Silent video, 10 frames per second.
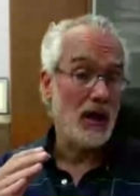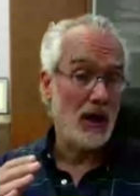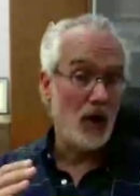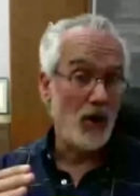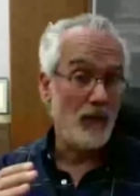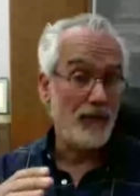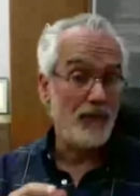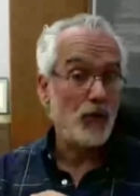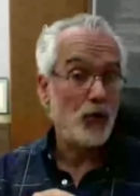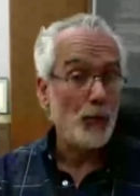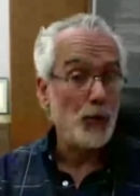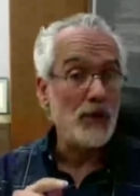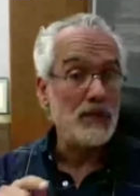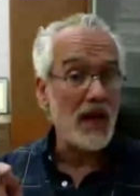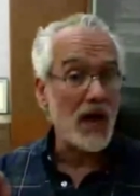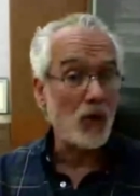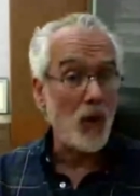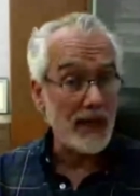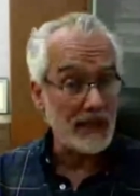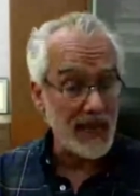of
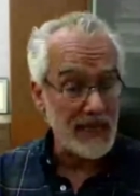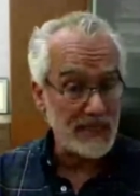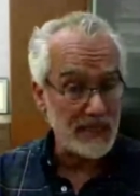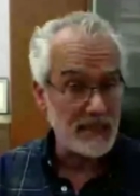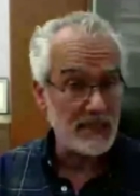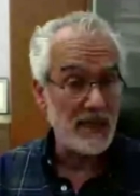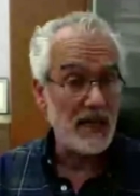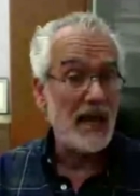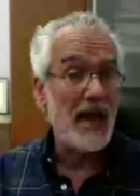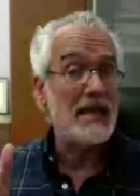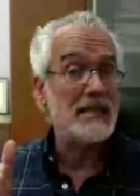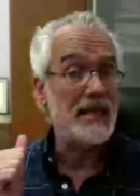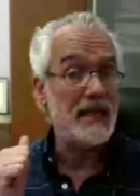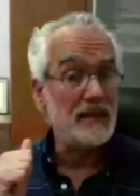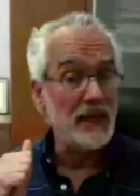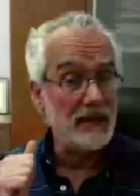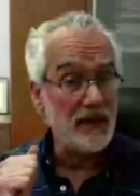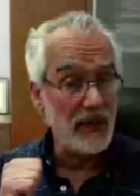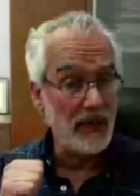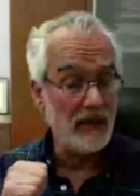community-acquired cases, as they did
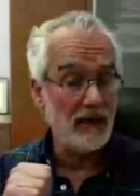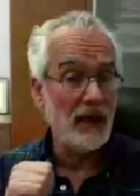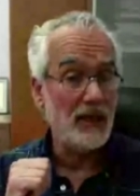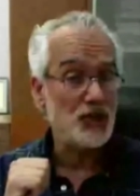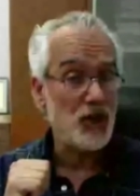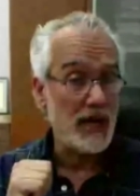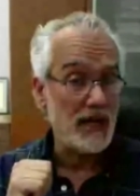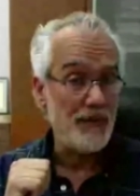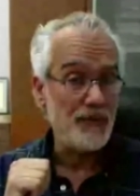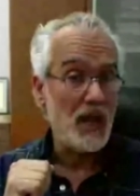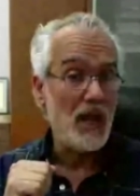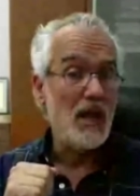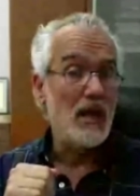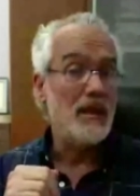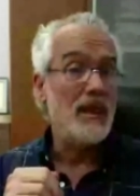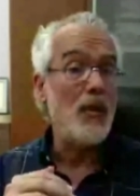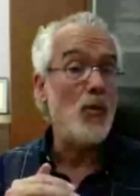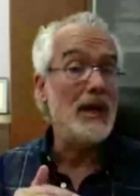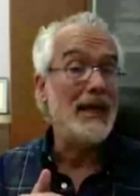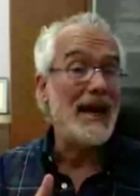in China, they
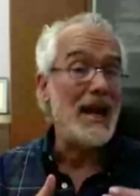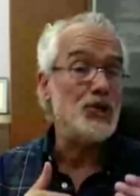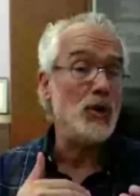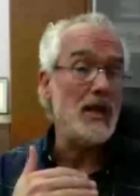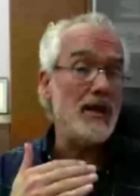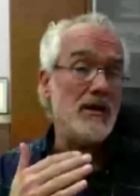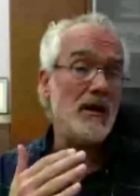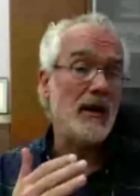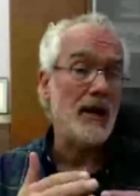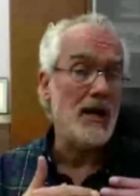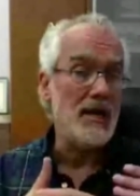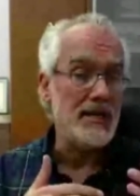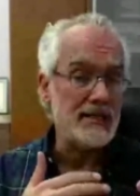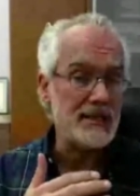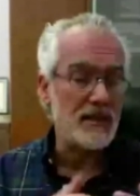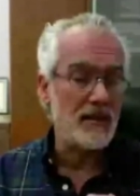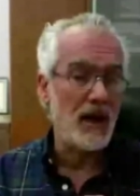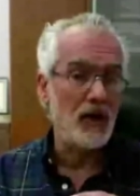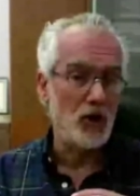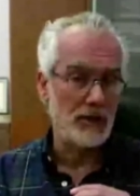will gradually release
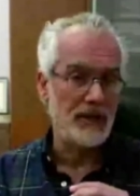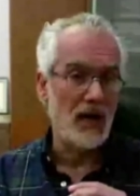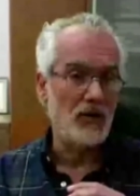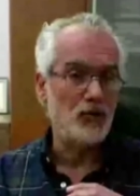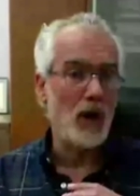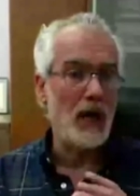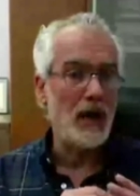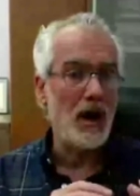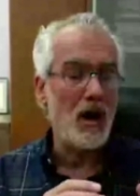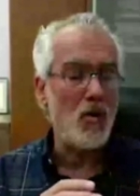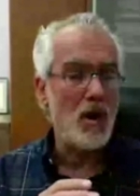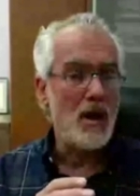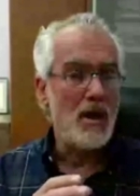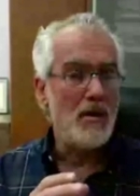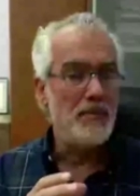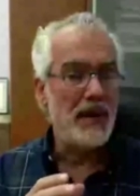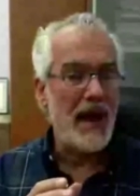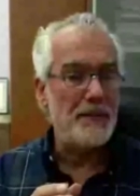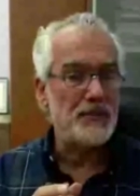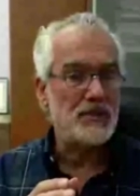the lockdown to allow
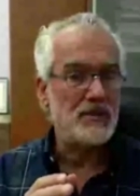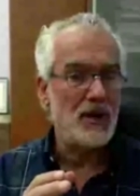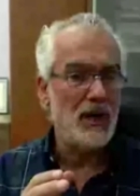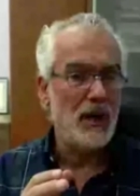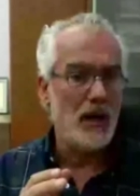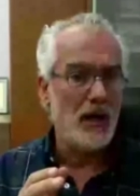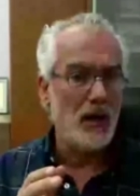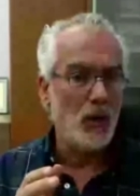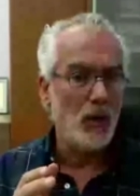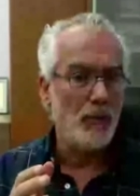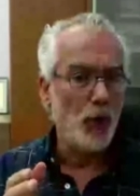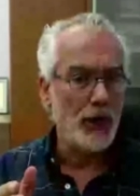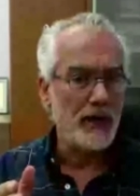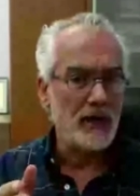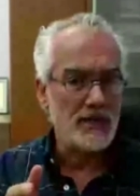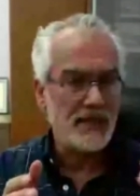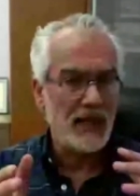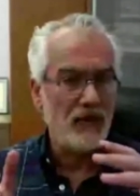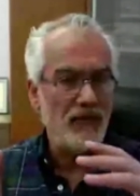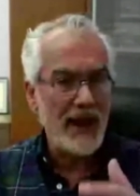perhaps workers
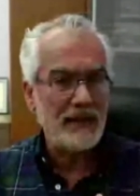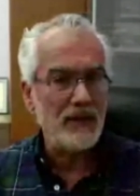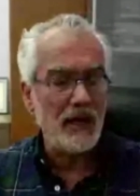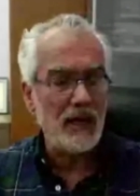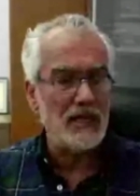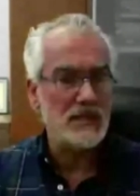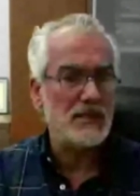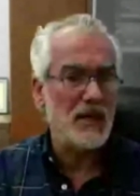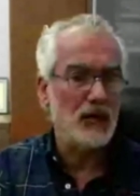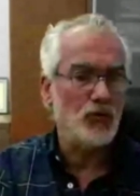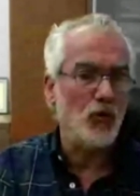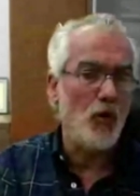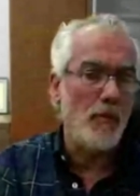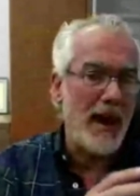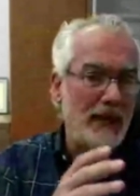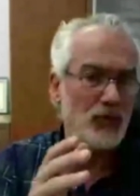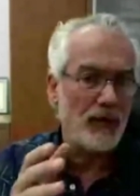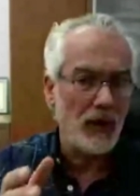in factories to go back to their